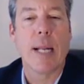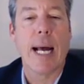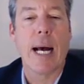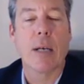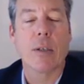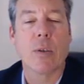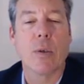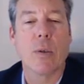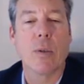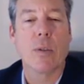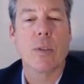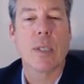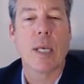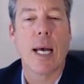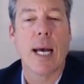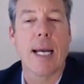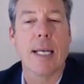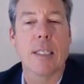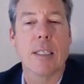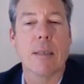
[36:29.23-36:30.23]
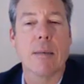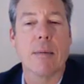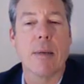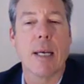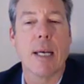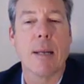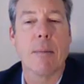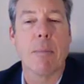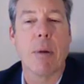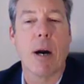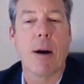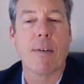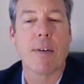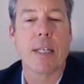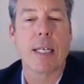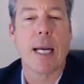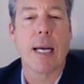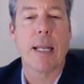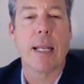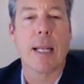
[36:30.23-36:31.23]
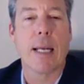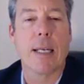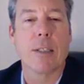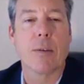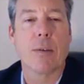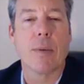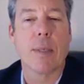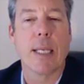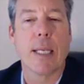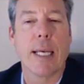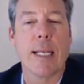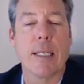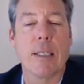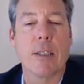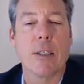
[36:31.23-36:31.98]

that's what household size and, and poverty guidelines are